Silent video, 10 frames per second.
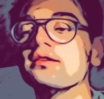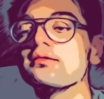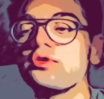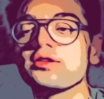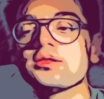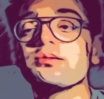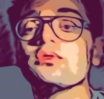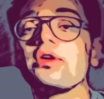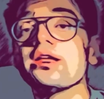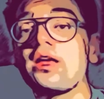for example,
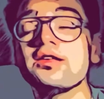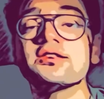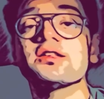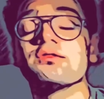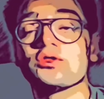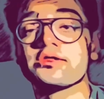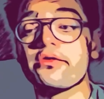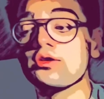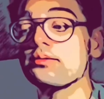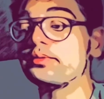while Einstein was
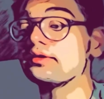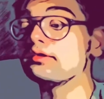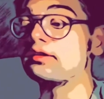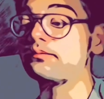developing